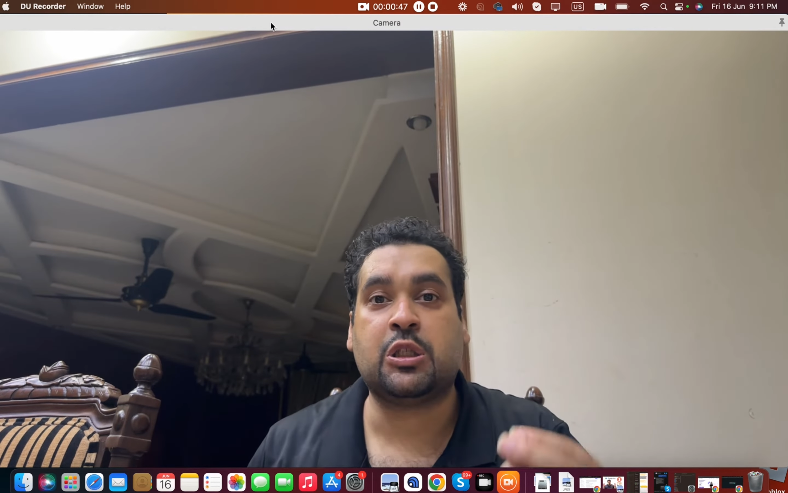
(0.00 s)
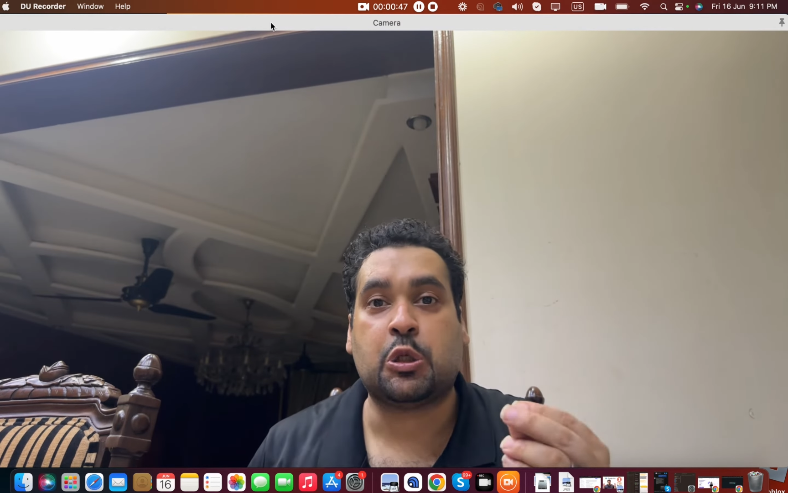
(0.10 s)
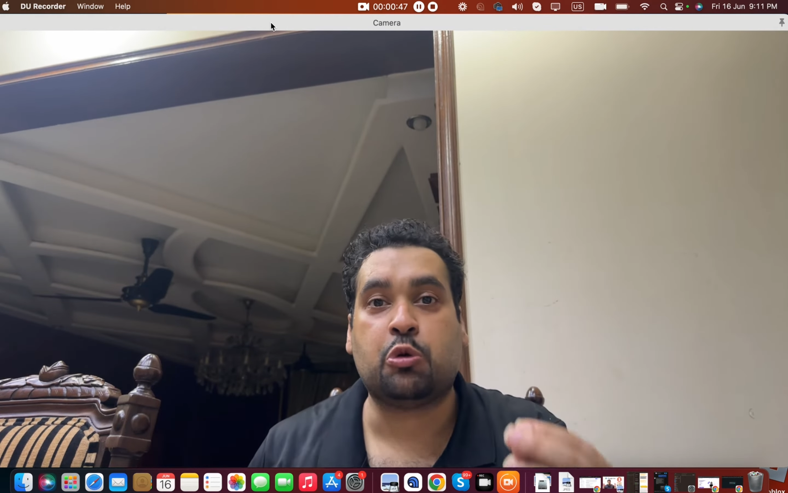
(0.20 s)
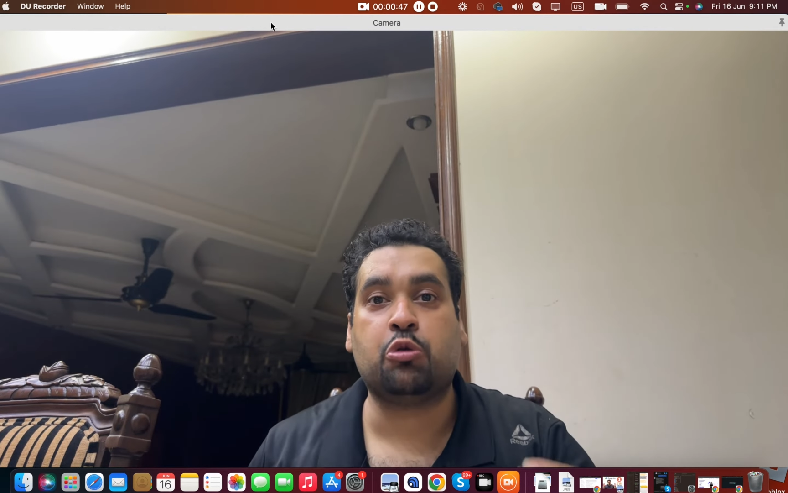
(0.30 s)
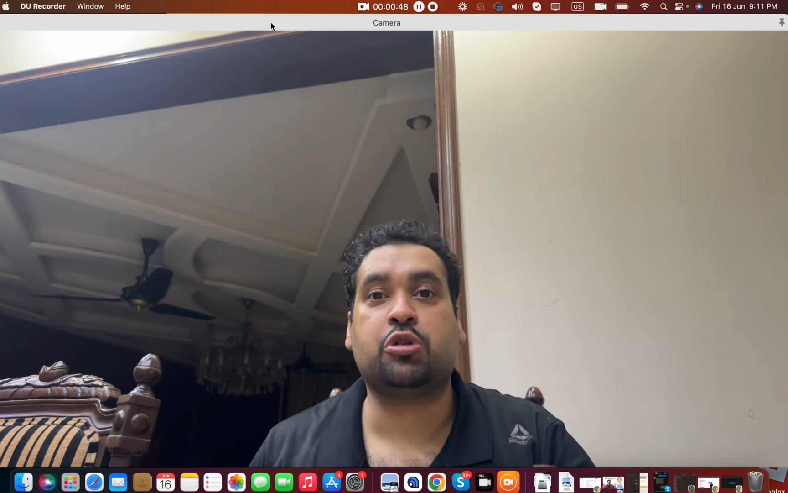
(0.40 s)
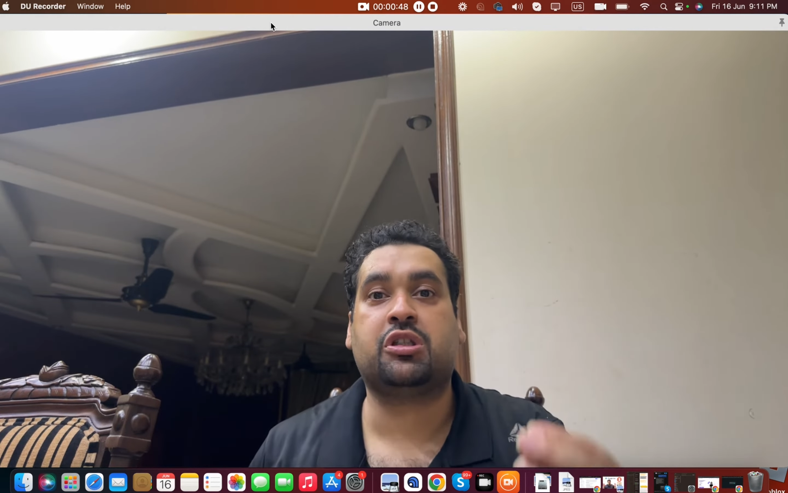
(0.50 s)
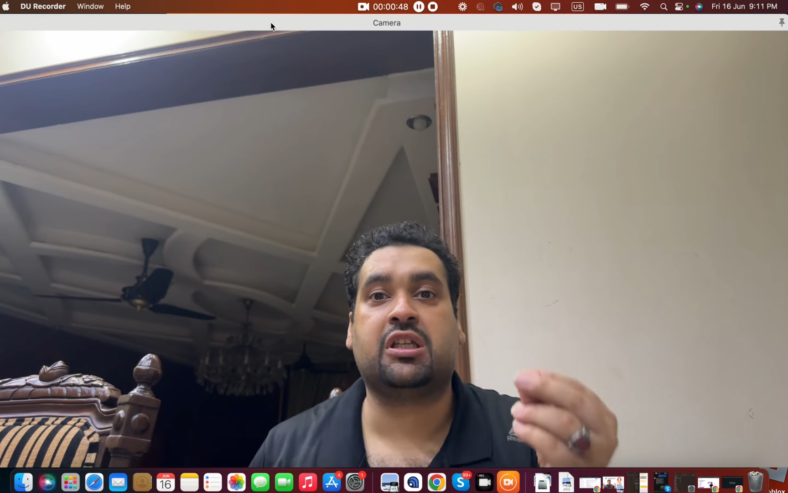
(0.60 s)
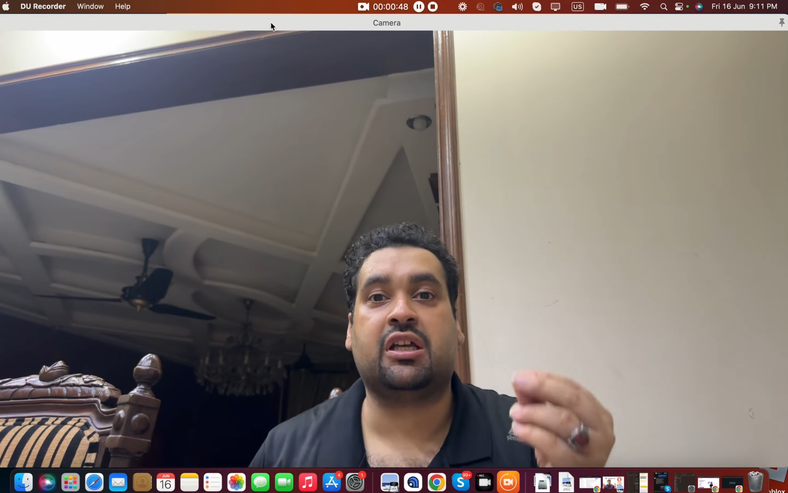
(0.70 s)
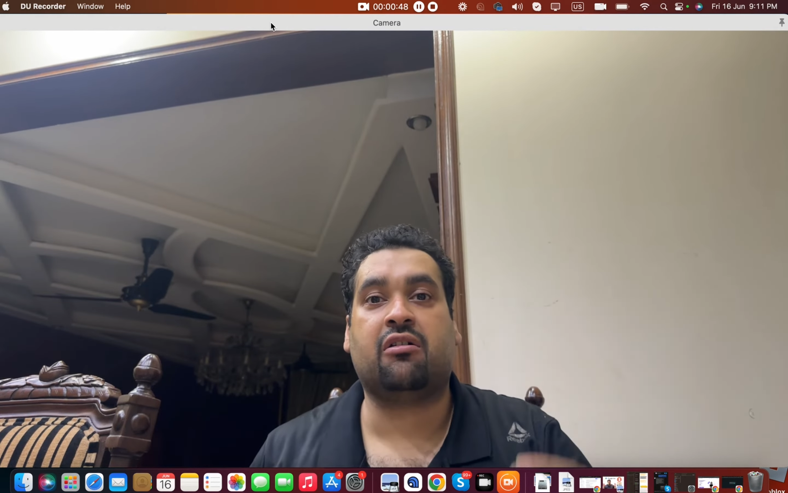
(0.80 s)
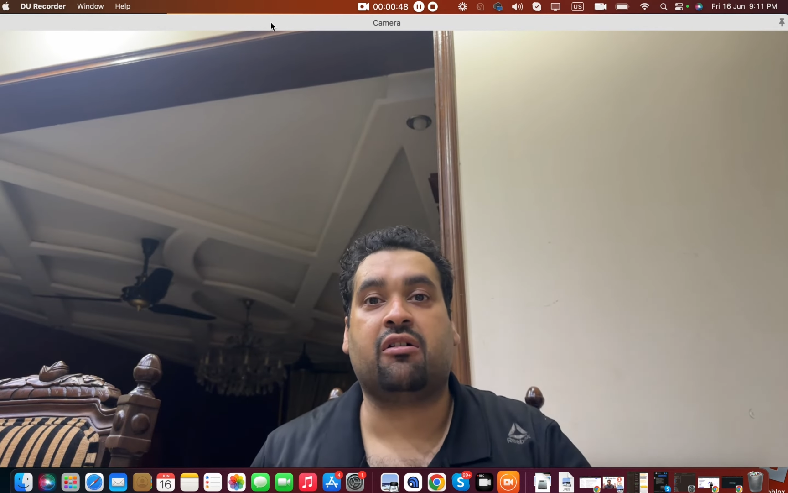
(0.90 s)
through
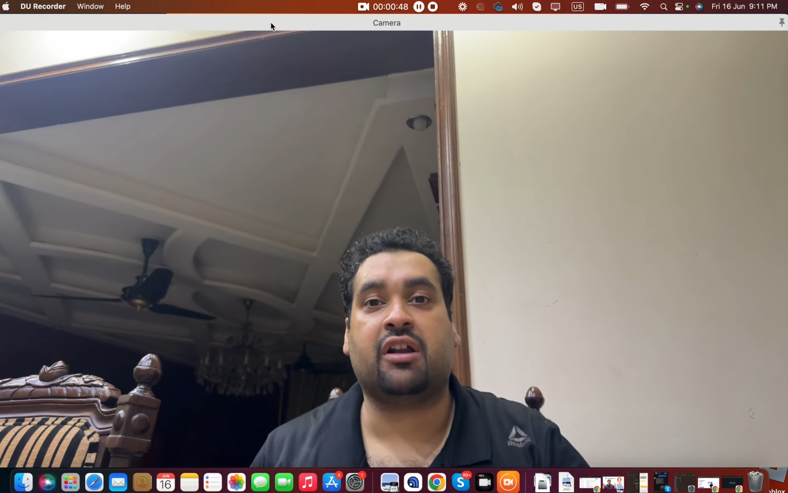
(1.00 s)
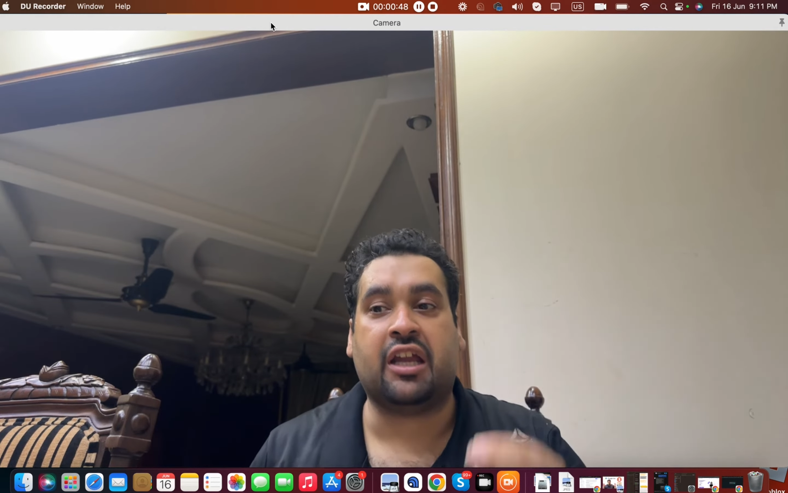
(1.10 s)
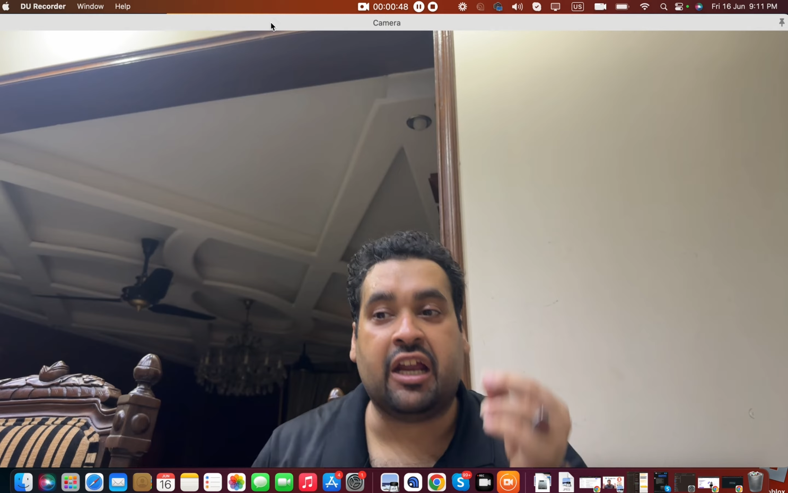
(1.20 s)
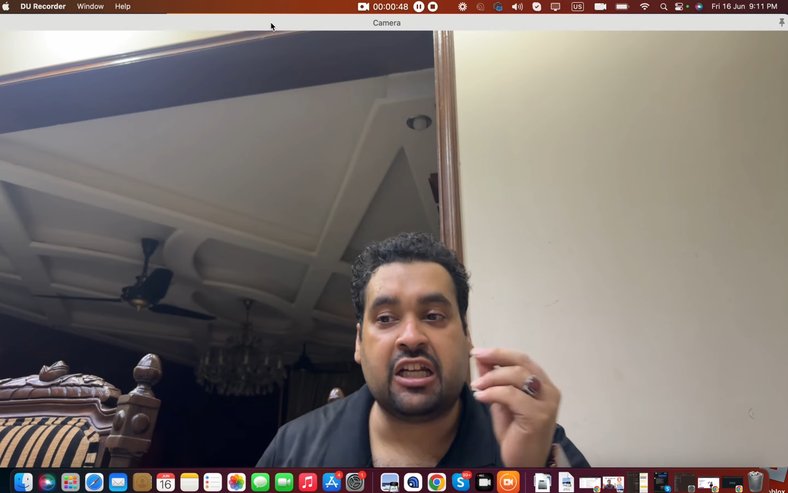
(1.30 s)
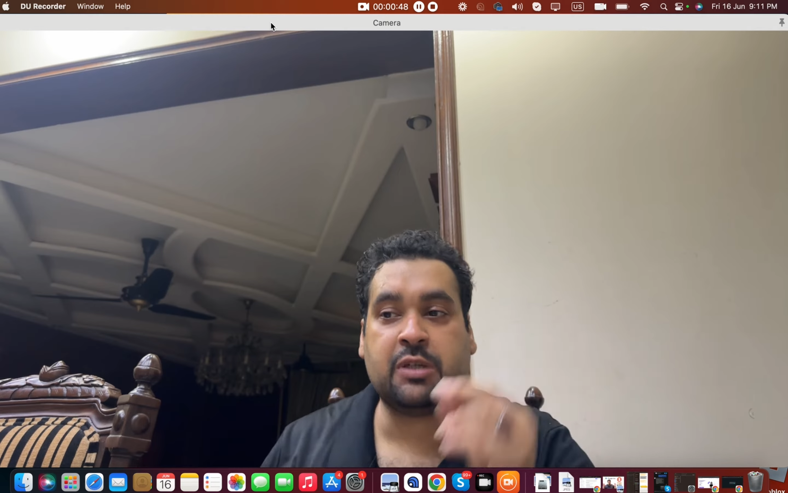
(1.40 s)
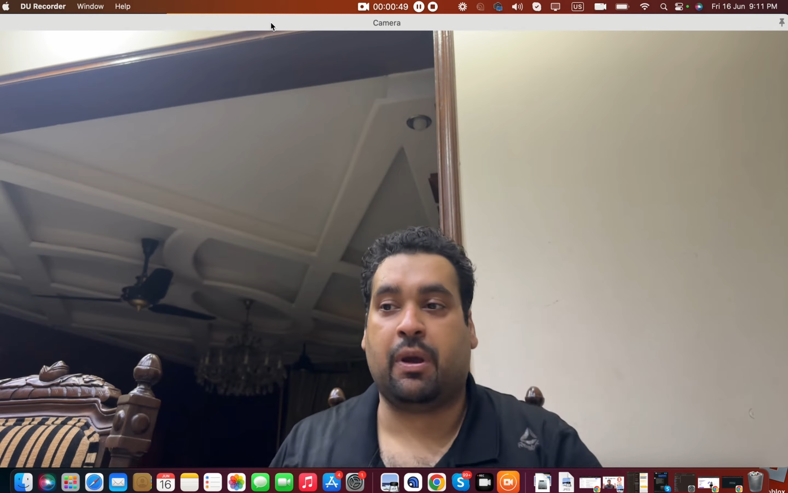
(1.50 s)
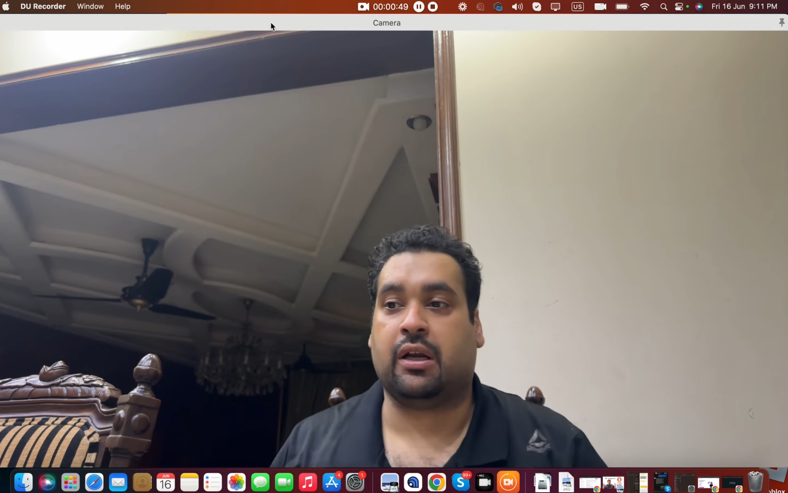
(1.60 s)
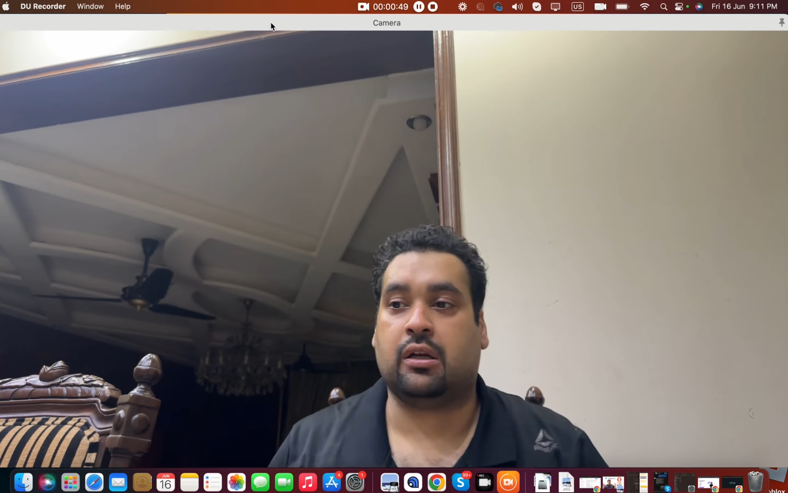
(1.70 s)
their H panel.